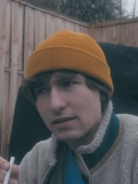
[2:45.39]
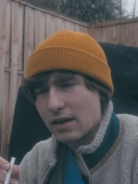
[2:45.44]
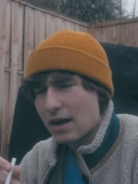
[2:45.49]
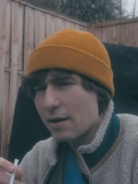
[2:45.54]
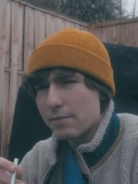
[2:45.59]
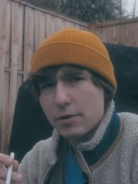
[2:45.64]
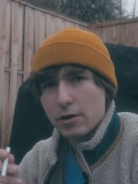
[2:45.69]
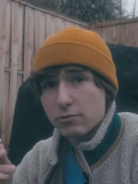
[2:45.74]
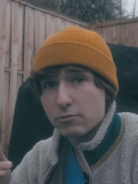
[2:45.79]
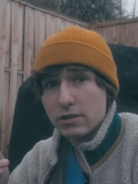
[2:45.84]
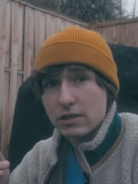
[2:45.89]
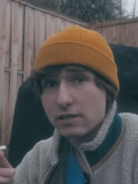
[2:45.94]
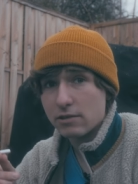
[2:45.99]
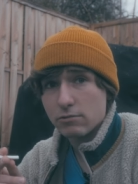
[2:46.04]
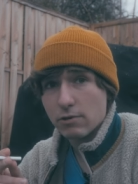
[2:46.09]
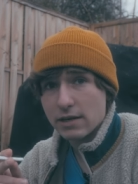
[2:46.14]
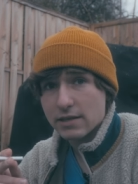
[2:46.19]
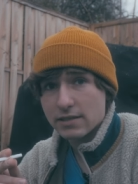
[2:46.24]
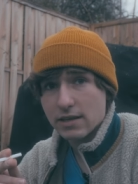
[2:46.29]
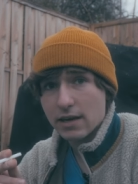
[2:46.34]
I'm not really the
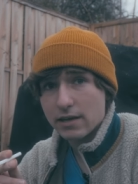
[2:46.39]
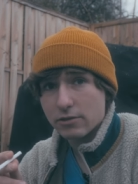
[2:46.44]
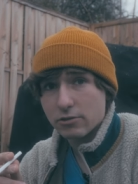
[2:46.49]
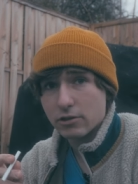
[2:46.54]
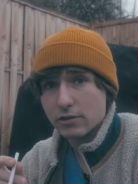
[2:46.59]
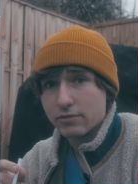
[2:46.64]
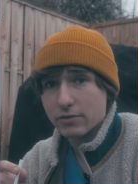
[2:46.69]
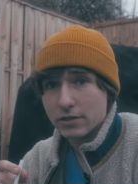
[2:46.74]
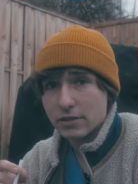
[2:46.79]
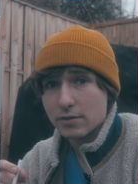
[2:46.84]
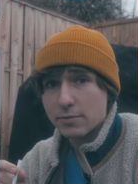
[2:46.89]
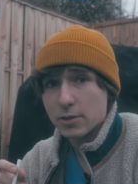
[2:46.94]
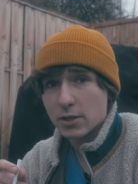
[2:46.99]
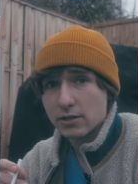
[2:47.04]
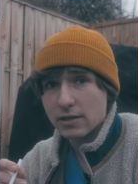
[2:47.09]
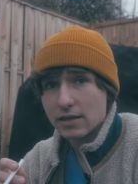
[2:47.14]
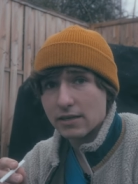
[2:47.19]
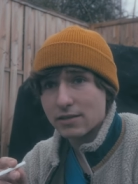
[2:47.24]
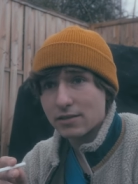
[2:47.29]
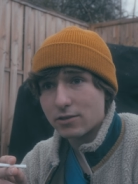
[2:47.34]
right guy to give you tips on
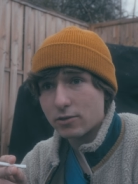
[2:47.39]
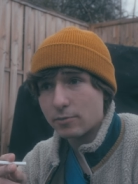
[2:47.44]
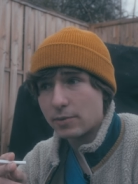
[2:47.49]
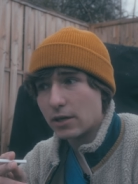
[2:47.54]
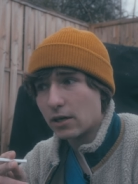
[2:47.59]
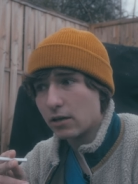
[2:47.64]
that, to be